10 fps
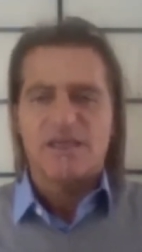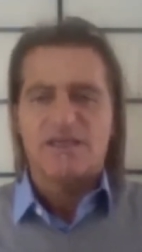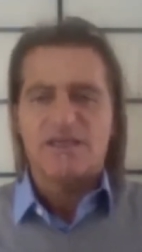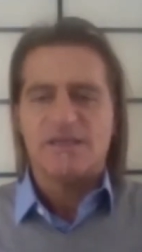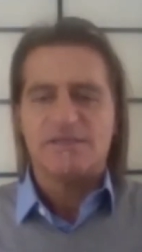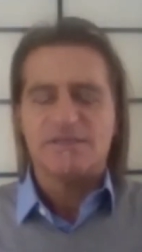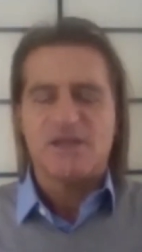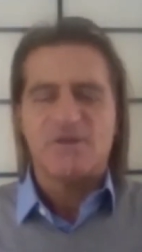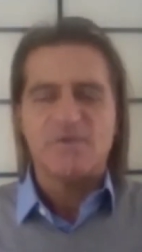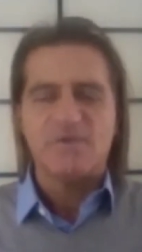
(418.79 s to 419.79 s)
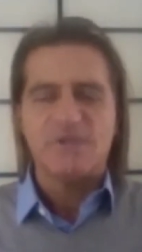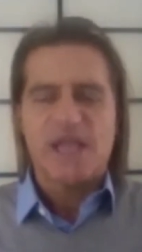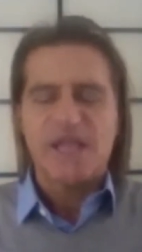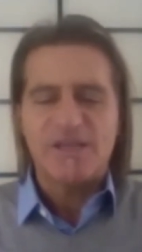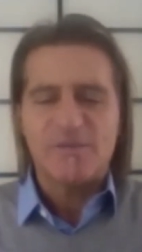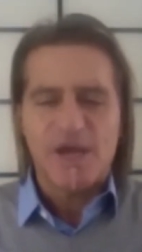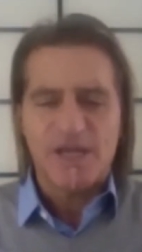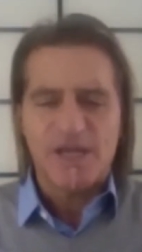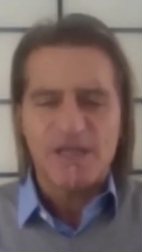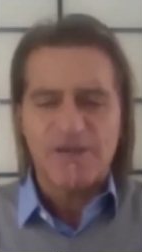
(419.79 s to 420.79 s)
Eh, it's almost
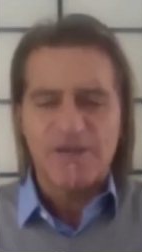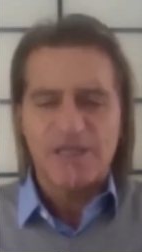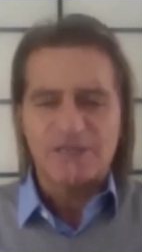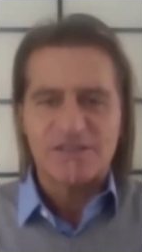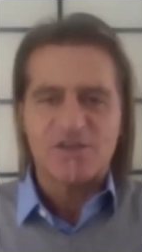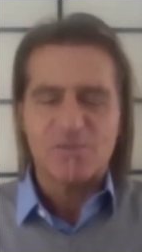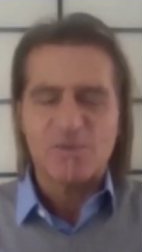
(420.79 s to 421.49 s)
anybody who has a